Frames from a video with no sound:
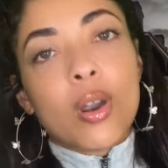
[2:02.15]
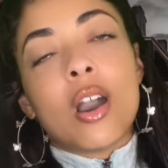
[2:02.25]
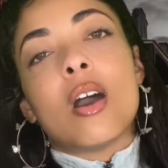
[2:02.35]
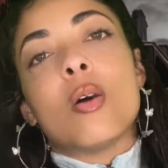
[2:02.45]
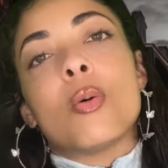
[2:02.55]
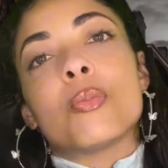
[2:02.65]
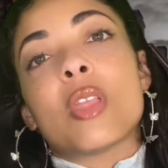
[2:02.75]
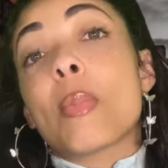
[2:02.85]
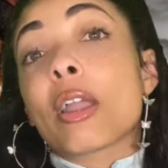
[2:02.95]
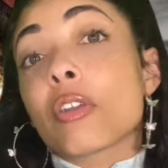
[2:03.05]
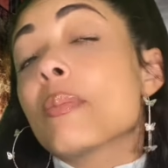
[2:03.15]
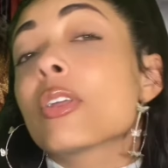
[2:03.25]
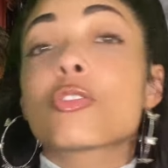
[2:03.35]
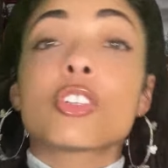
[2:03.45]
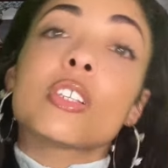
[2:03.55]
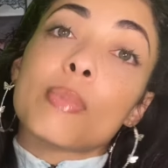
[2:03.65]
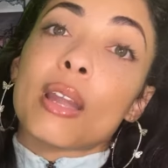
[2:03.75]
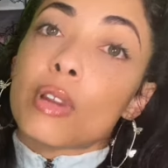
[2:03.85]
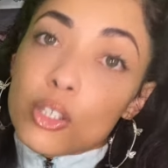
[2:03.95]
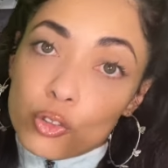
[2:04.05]
Now my grandmother, she's
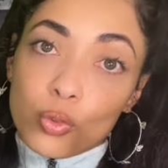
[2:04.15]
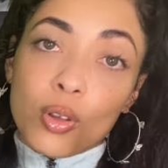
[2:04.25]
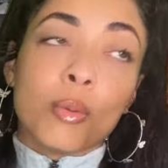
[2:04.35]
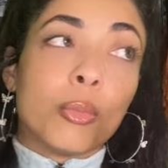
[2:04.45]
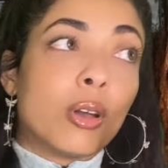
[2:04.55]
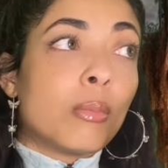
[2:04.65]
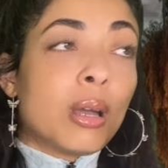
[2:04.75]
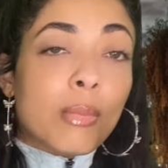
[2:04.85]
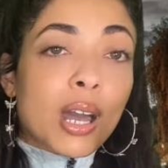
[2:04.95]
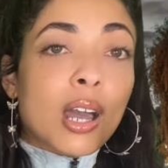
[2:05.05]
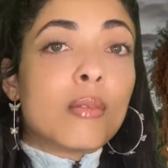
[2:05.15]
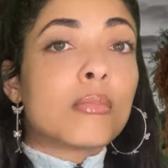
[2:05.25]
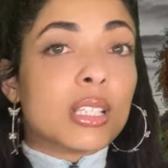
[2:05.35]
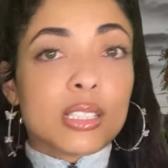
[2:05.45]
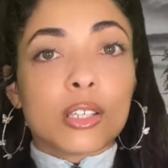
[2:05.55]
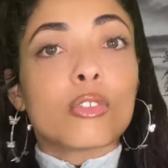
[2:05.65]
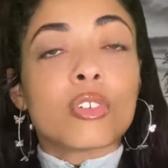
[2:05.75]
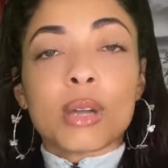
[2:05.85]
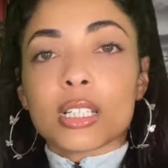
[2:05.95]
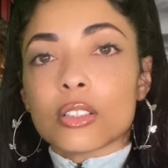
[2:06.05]
biracial, but my mom, myself, and
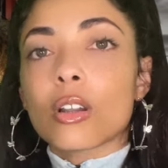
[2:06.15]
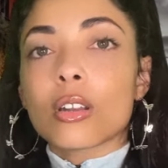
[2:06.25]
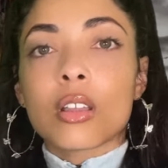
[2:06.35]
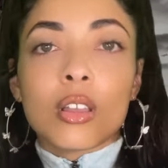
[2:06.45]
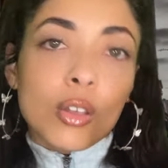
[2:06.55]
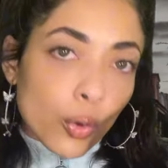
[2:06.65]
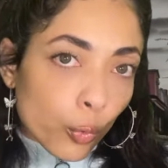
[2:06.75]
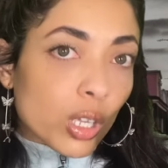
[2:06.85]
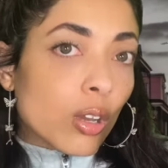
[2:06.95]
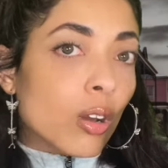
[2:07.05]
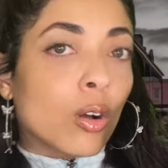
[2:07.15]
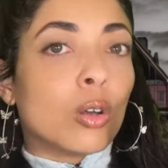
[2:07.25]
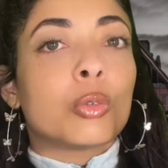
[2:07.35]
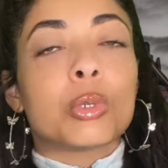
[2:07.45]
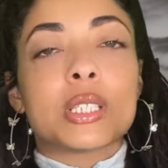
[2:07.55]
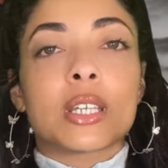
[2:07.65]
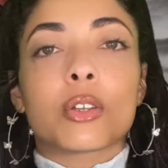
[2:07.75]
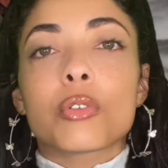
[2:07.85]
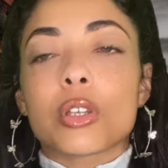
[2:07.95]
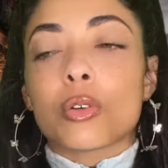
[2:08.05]
my daughter, we are all Louisiana
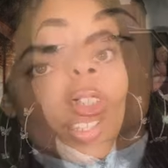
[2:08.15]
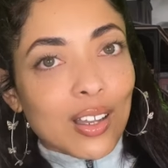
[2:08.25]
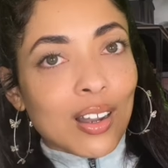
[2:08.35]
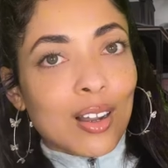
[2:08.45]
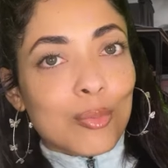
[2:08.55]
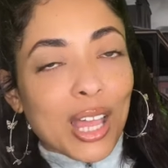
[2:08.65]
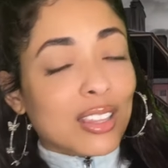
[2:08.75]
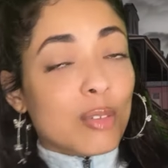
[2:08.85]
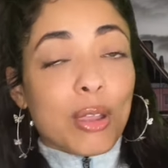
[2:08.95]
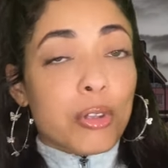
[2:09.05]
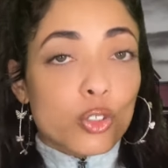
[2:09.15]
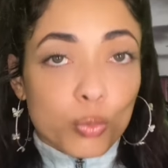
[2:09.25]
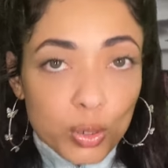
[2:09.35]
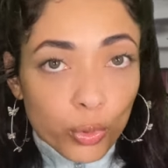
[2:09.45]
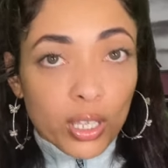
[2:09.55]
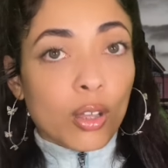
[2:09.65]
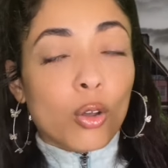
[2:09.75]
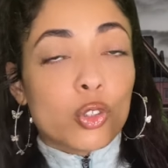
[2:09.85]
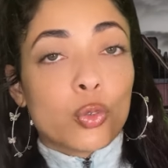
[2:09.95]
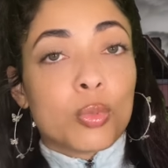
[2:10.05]
Creoles. Not that biracial people can't
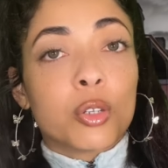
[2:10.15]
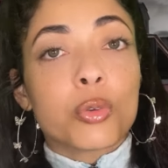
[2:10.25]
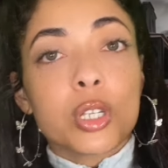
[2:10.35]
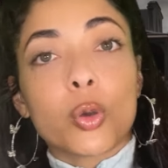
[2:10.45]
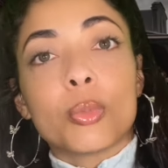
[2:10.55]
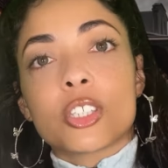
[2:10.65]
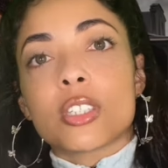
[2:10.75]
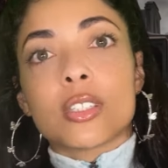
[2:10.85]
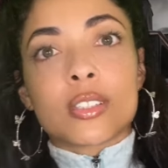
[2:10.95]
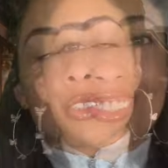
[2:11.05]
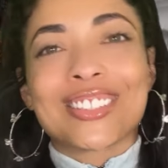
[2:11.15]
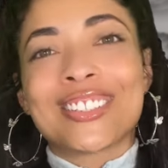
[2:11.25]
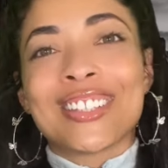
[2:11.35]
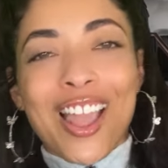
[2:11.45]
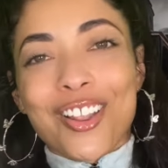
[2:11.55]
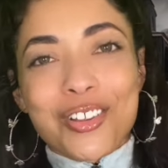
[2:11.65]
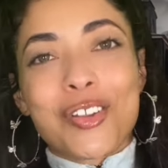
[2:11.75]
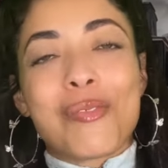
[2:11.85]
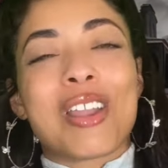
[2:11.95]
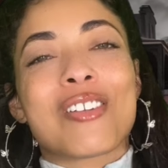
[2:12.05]
also be Creole, but she's a
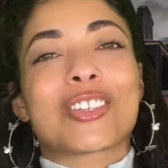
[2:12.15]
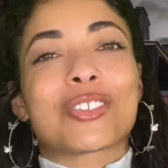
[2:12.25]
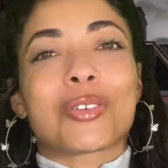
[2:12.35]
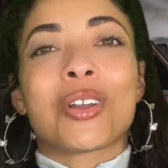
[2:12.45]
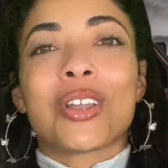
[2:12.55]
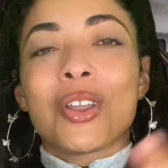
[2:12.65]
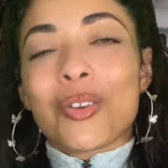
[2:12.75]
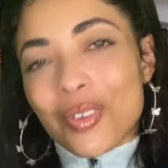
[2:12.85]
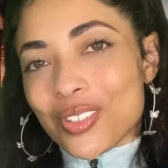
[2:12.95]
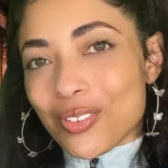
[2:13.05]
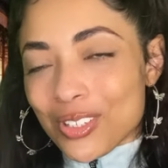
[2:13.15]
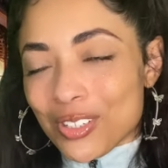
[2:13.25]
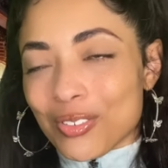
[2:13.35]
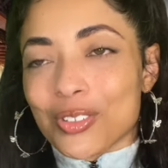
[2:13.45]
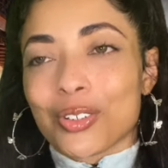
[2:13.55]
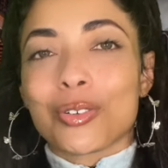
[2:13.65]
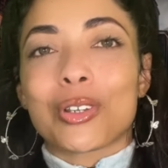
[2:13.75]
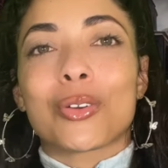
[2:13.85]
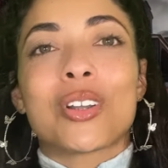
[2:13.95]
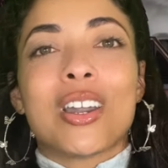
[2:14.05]
non-Creole biracial, whereas the rest of us are
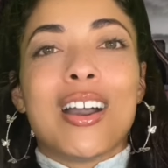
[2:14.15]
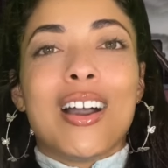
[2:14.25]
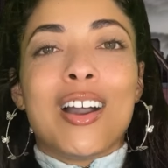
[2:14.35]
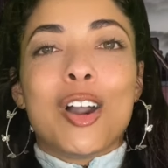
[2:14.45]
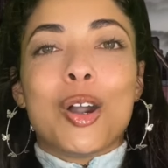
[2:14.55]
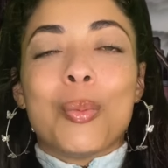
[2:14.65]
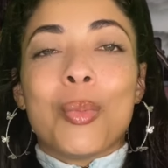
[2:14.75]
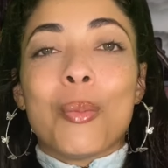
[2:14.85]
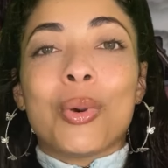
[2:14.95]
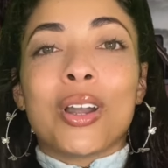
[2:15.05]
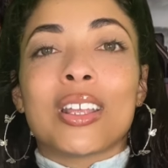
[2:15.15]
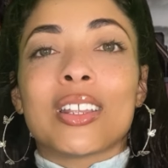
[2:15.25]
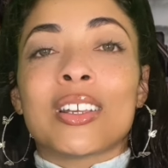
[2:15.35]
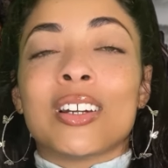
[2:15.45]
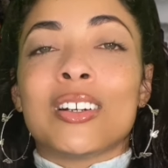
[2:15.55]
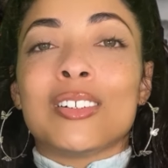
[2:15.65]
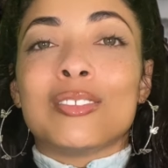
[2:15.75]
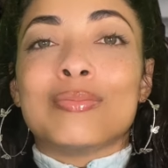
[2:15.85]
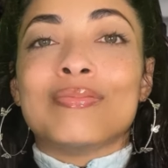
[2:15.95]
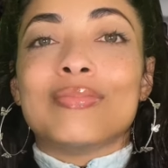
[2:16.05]
Creole. And
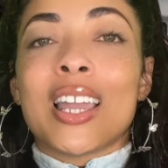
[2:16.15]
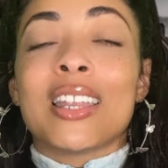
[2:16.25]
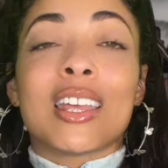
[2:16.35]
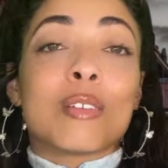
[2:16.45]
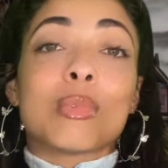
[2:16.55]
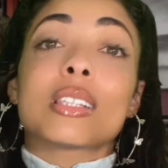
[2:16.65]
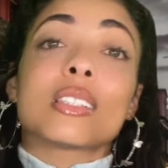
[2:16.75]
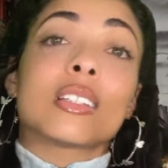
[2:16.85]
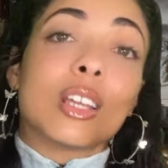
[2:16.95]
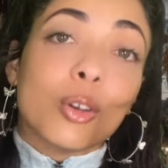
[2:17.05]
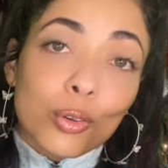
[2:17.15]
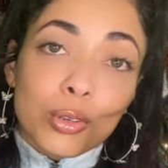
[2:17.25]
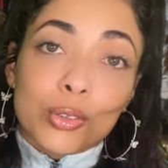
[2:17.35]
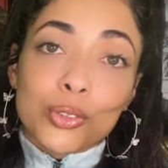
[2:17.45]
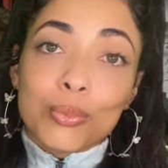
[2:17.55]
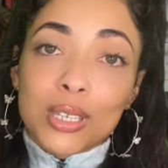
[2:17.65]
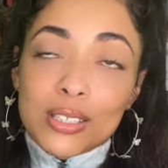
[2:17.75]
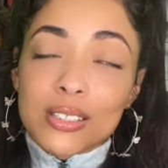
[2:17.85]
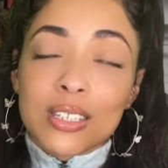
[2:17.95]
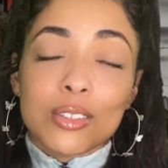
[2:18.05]
I'm not saying that all Creoles are
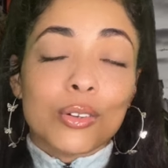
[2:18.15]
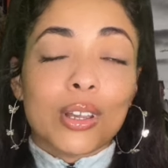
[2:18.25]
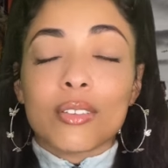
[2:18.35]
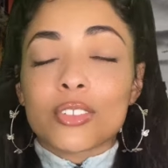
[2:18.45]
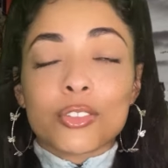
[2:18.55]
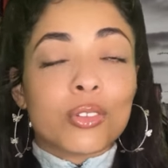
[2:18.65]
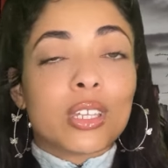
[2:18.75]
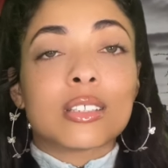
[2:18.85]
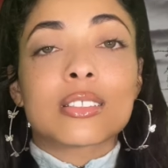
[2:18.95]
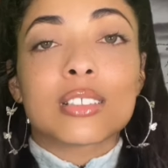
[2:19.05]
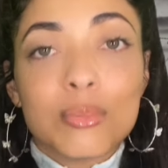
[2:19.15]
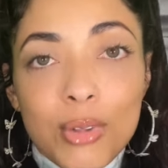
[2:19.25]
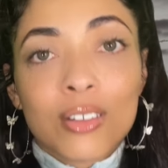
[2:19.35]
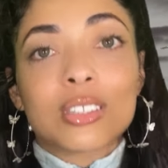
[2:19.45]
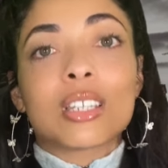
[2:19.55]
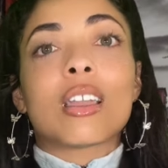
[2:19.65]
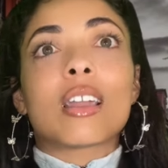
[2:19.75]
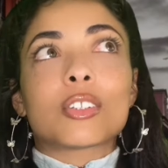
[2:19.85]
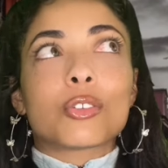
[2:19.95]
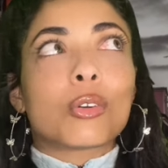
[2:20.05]
mixed either. I have to throw that disclaimer out there. I have
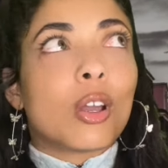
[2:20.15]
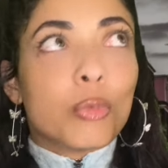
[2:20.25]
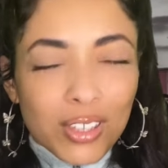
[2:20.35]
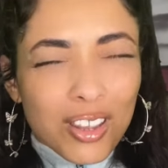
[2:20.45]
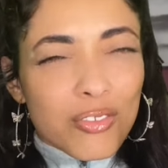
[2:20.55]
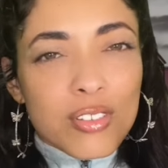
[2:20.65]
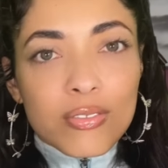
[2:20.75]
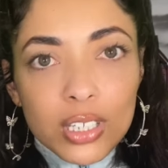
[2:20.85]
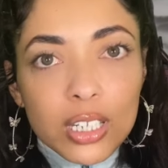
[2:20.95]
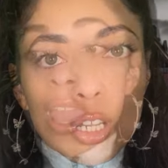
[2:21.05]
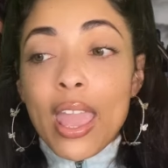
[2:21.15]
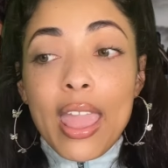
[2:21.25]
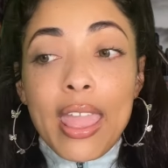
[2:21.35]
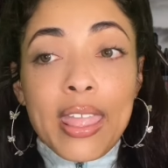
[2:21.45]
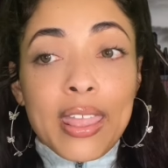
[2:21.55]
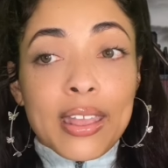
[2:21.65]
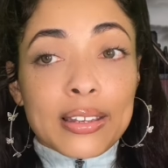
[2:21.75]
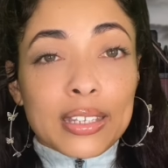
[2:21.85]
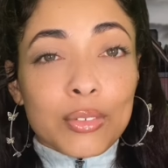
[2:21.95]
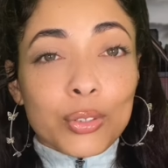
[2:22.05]
to throw it out with every video.
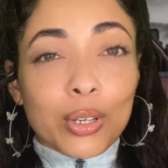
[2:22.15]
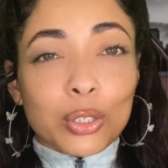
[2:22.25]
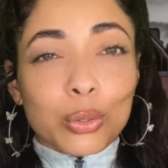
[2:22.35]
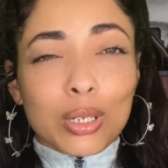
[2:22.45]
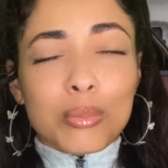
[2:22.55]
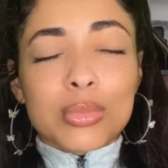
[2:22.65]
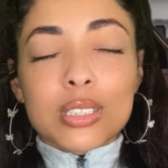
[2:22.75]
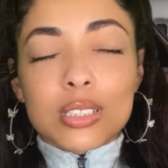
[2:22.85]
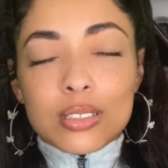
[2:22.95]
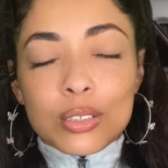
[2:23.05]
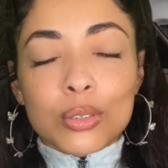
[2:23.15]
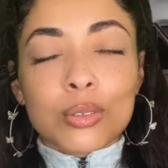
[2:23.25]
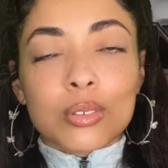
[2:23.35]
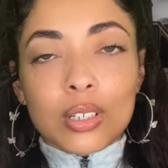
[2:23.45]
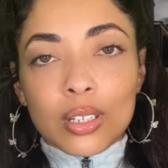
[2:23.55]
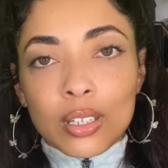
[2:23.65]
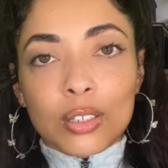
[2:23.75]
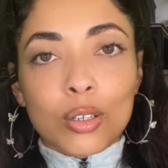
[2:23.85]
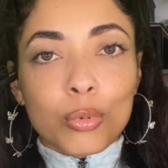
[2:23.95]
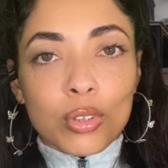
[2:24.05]
And even though I do it, I'm still gonna
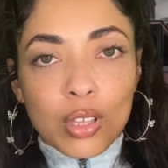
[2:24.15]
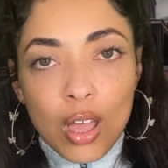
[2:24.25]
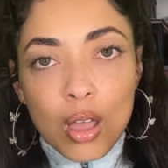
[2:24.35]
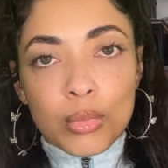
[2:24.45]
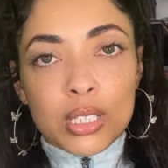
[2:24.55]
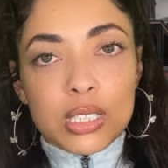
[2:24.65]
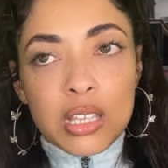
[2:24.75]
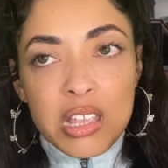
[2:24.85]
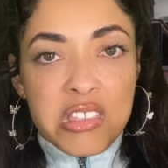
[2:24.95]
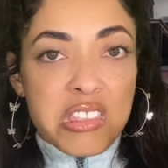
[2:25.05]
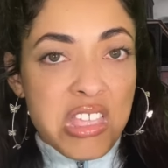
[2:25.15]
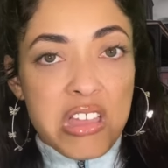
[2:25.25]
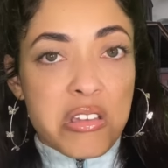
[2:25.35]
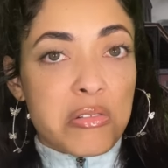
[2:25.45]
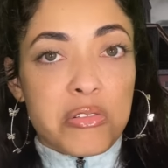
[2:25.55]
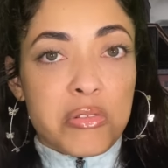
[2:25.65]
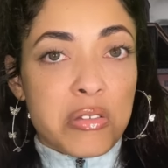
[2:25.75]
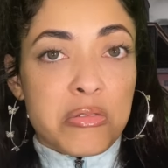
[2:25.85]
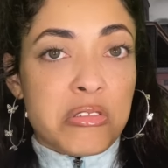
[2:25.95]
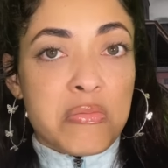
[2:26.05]
end up with comments. Not all
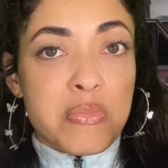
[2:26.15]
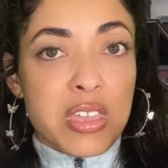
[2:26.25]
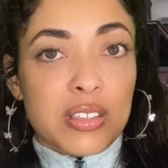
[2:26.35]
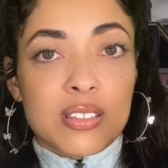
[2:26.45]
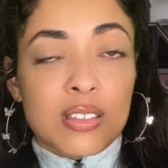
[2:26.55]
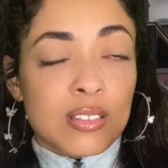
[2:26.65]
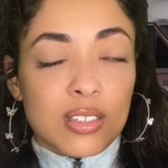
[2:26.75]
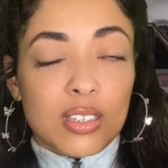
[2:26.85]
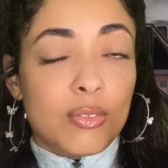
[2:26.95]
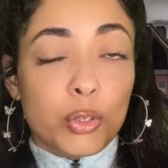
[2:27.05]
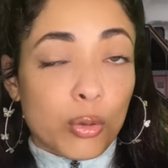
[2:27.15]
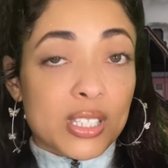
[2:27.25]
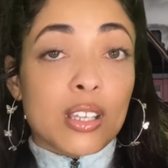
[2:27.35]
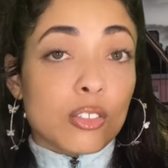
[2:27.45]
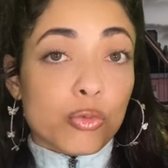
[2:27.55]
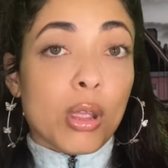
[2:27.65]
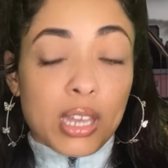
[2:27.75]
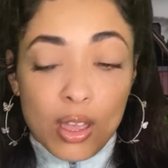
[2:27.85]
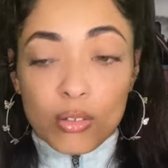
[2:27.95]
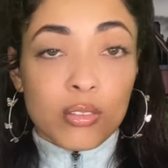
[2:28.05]
Creoles are mixed. Even though I'm saying this right
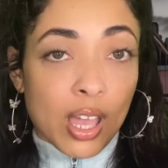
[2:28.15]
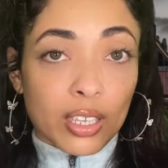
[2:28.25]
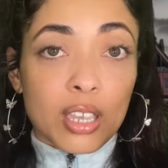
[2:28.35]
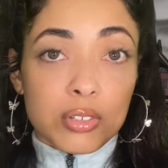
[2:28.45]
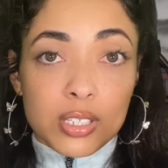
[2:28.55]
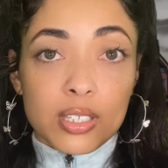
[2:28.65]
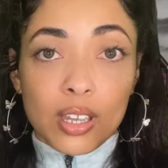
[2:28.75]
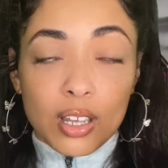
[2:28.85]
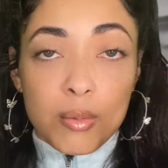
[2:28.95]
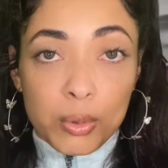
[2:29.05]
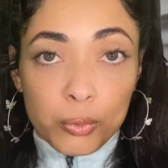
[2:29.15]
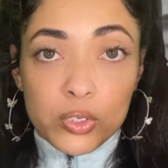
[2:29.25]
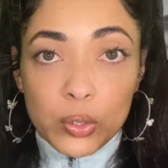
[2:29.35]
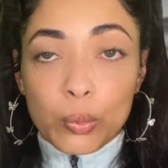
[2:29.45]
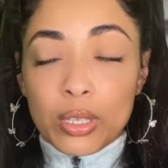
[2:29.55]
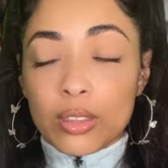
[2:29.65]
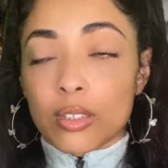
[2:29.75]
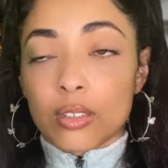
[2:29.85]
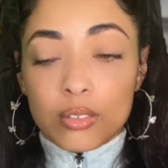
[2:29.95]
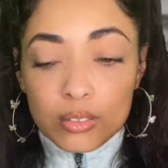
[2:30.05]
now, I guarantee that comment will still be in
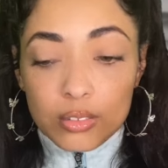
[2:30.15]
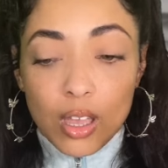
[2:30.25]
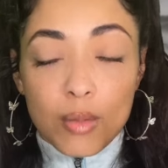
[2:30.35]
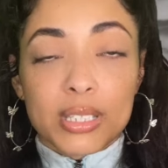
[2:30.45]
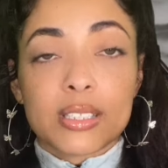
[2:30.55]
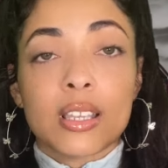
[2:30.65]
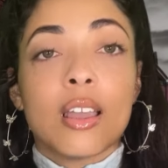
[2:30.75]
the comments.